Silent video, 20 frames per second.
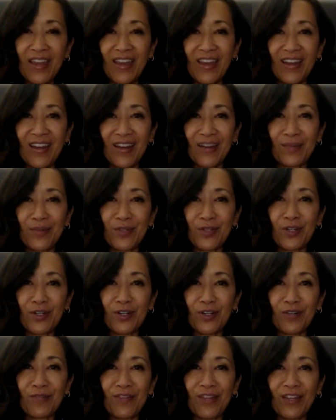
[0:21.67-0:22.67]
And I'm
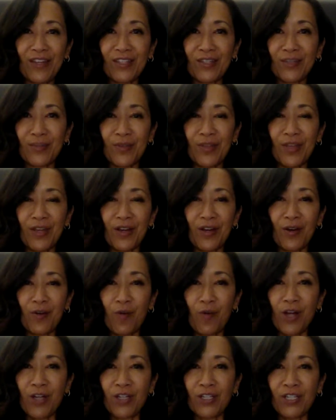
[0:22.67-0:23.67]
sure fans that were there
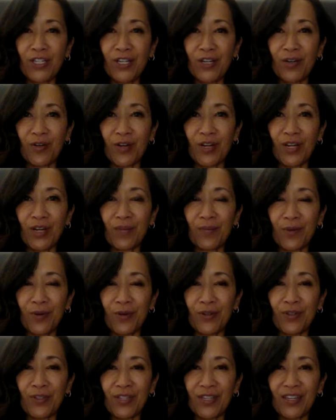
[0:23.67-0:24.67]
watching or in
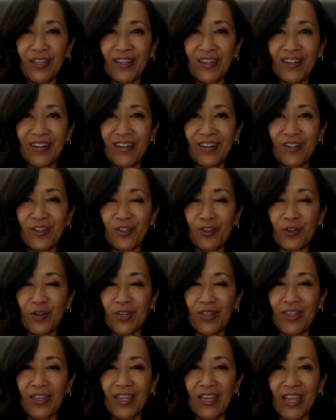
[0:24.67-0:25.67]
person
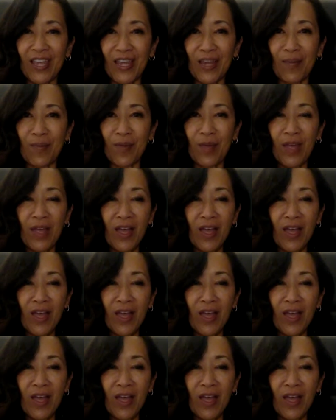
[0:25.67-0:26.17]
enjoyed the game.